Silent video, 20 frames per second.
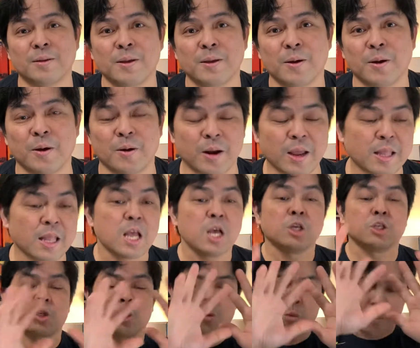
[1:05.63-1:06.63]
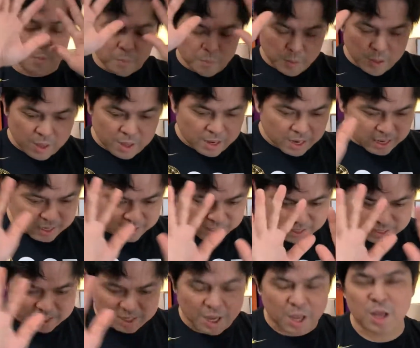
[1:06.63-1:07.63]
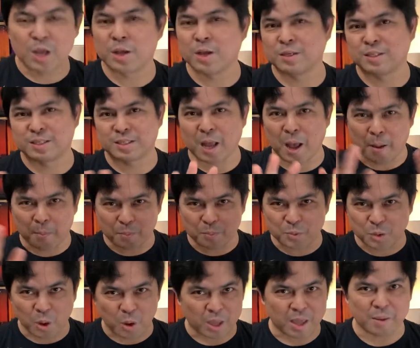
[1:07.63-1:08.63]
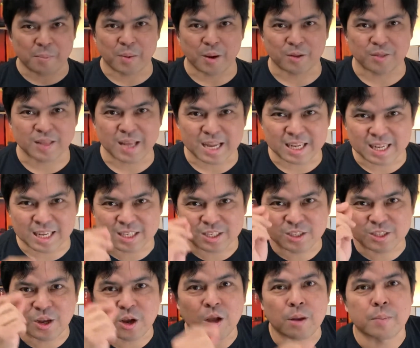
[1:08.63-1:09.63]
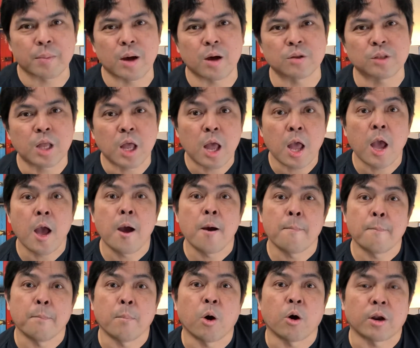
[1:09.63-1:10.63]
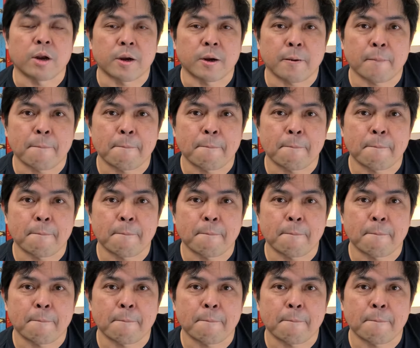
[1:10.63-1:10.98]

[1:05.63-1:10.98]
All right, so let's stop talking about that. Let's talk about Monarch.